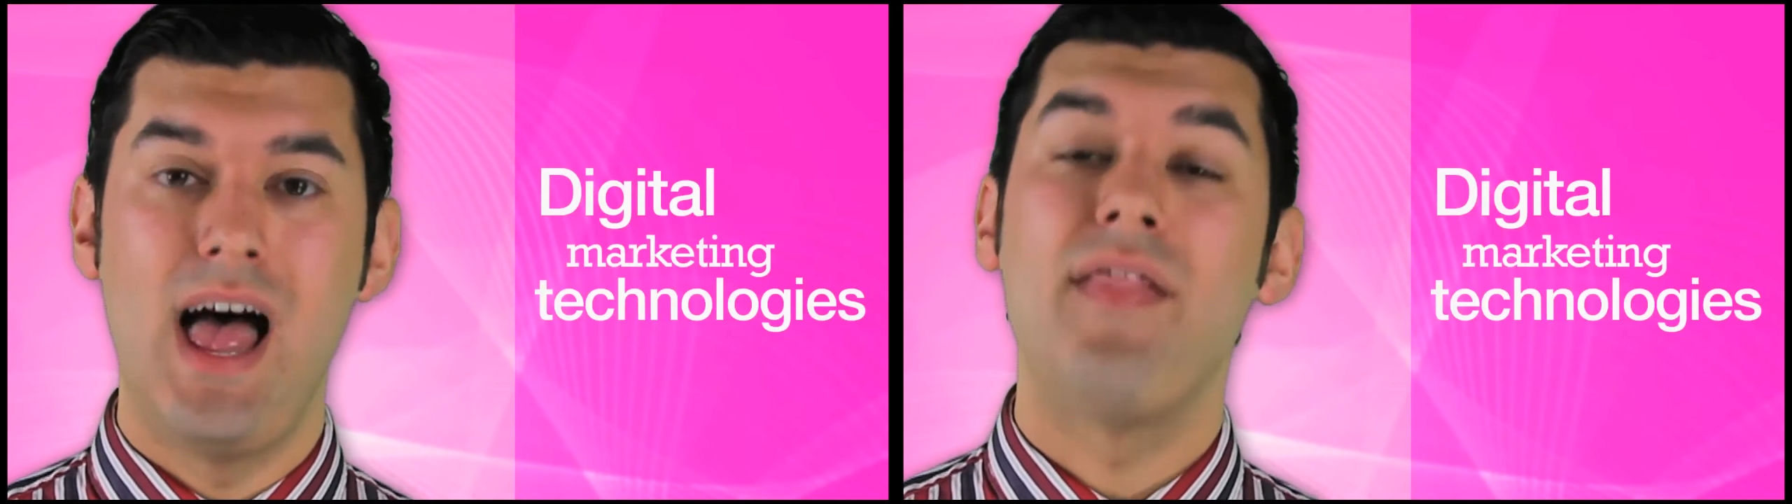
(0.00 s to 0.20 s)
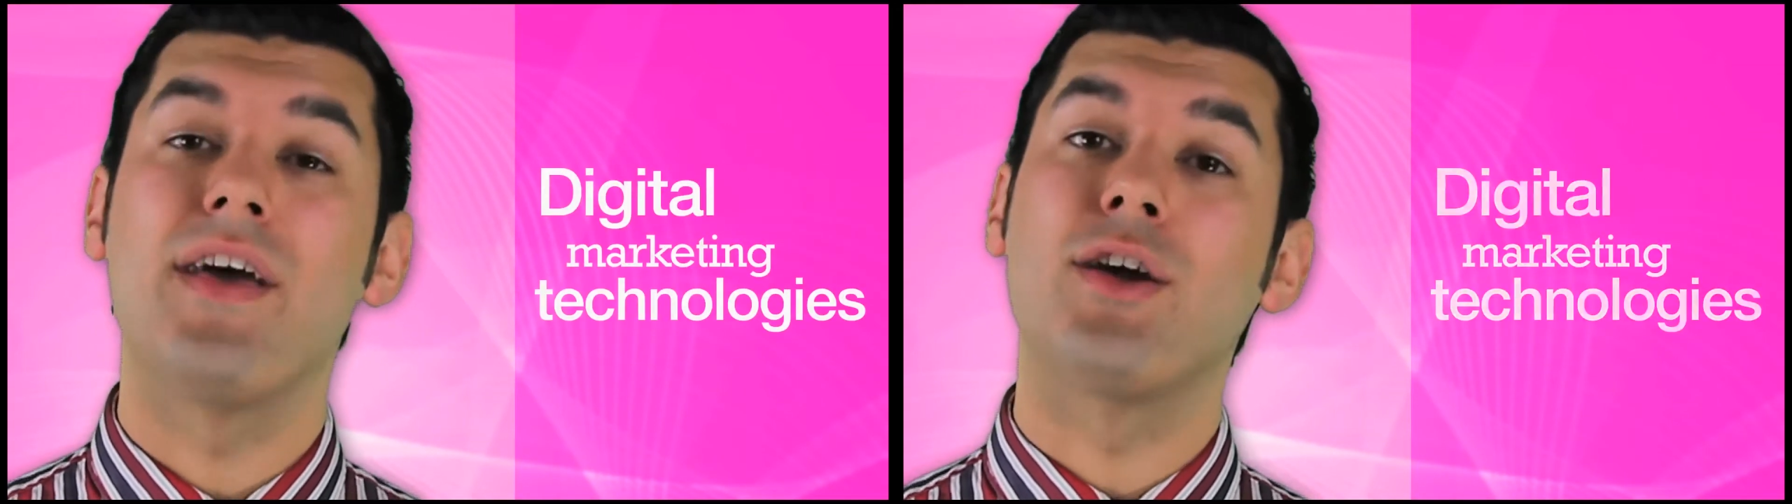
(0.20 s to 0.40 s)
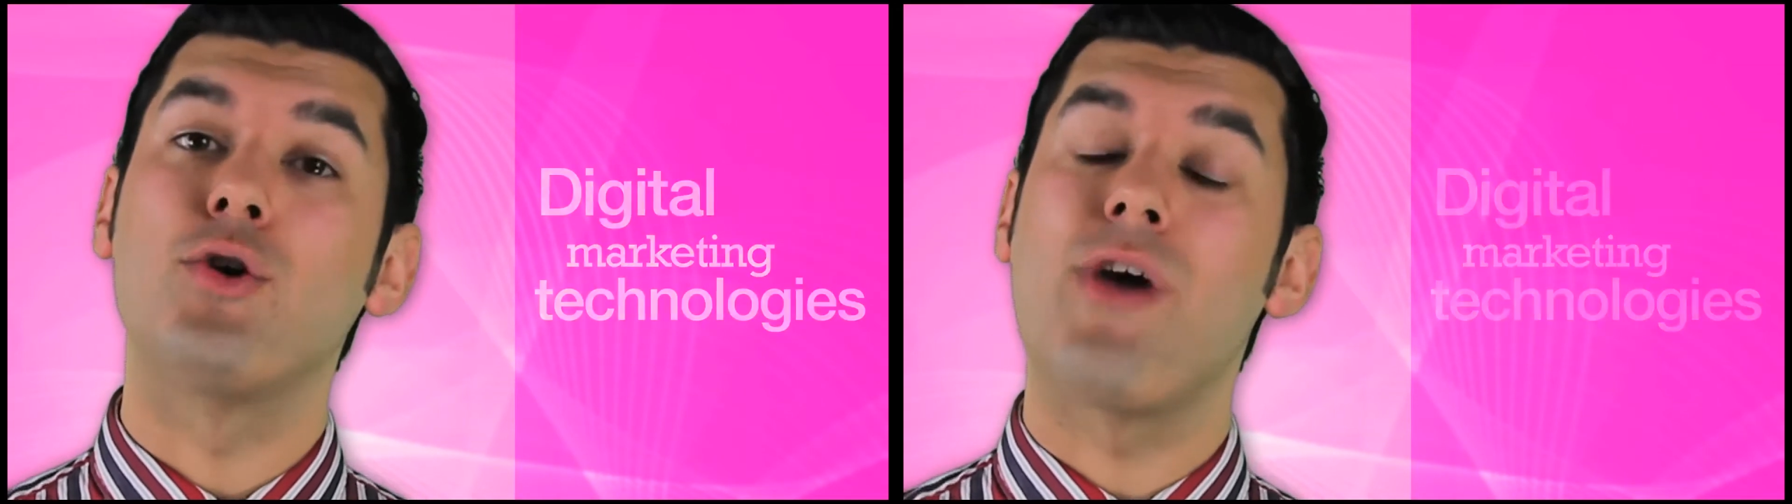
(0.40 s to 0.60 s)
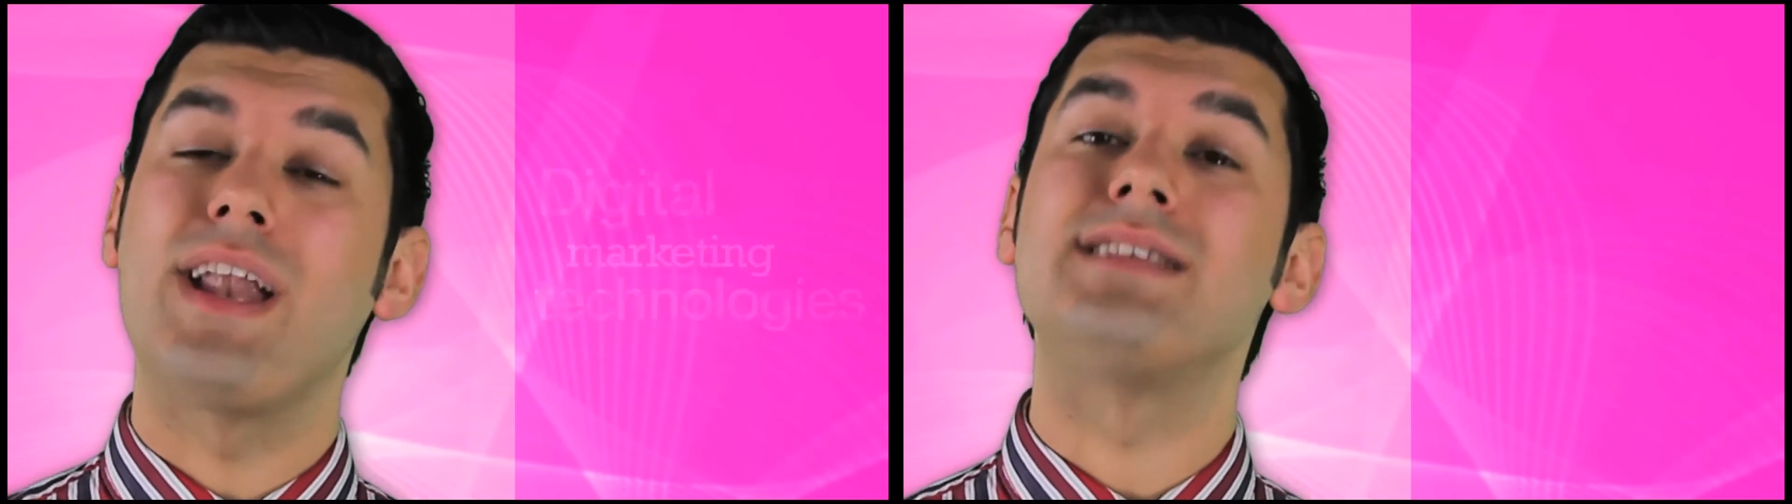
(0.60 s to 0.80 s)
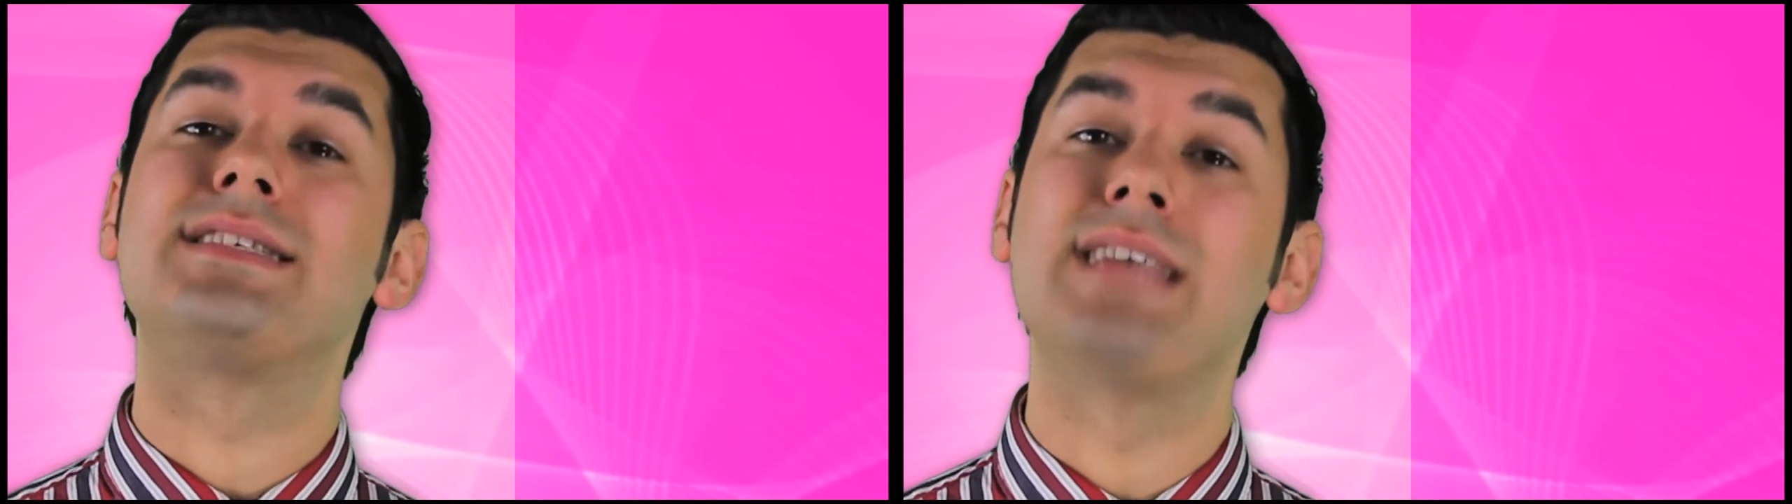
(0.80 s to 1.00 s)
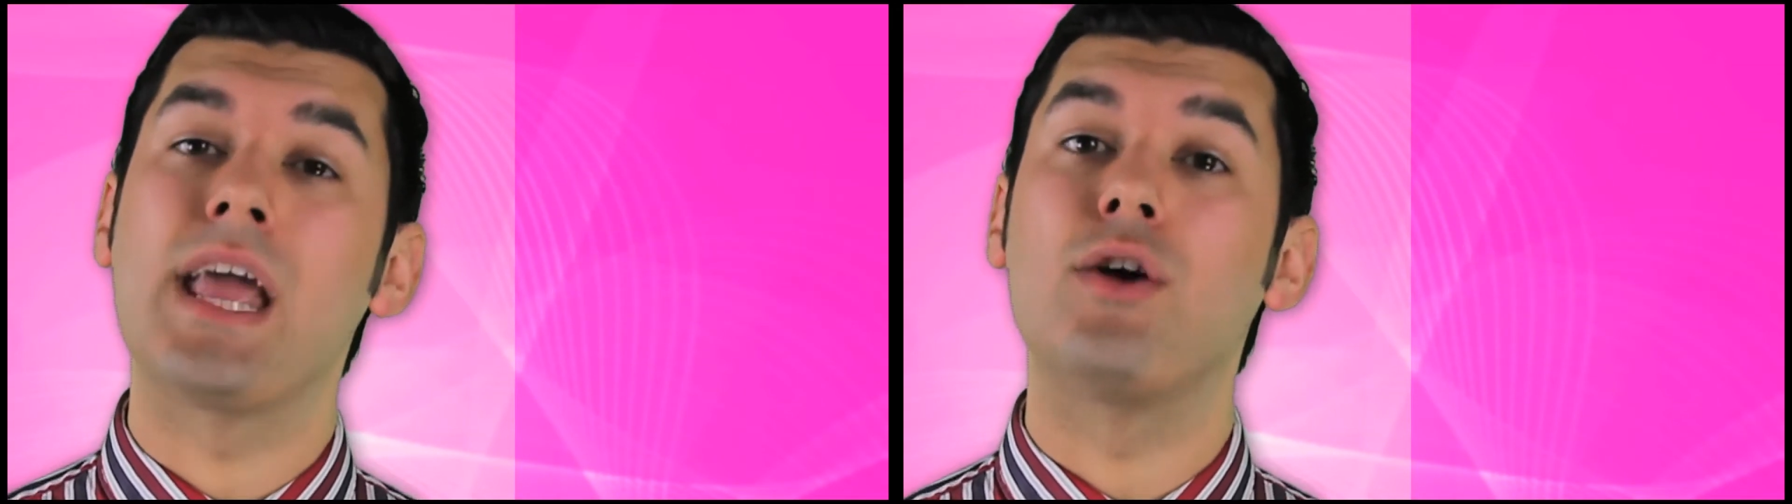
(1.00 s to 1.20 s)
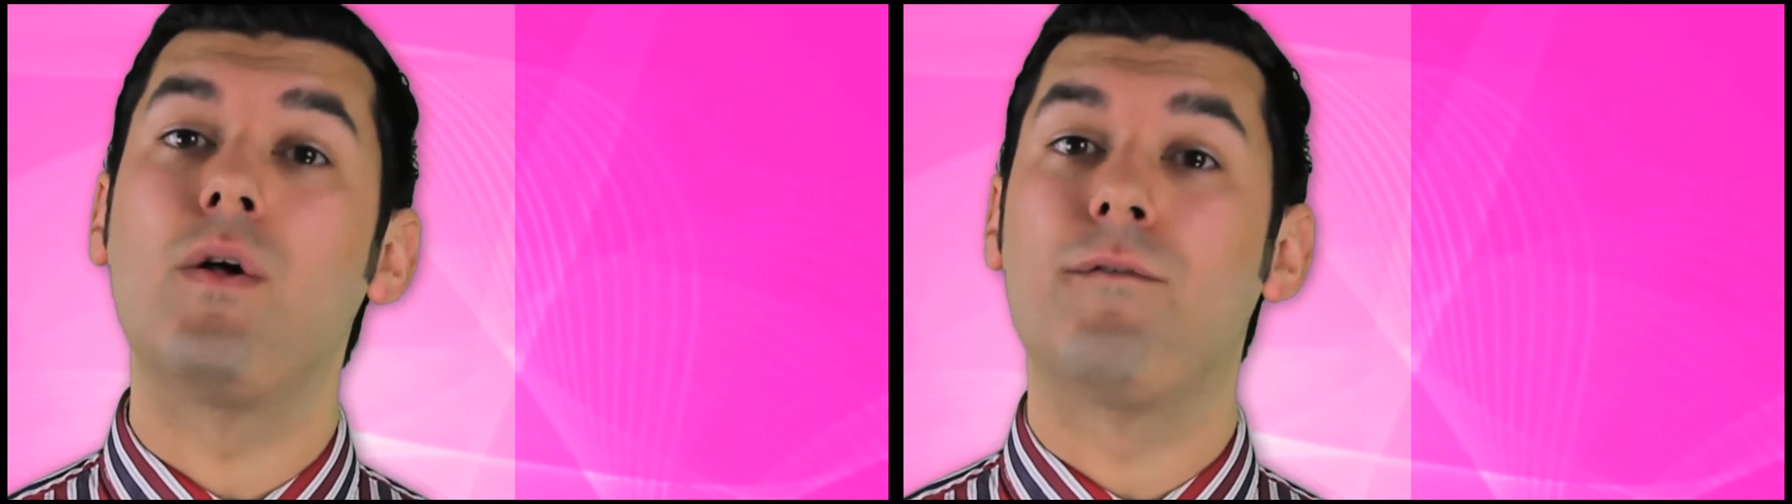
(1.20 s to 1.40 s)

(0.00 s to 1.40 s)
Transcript: that can create a single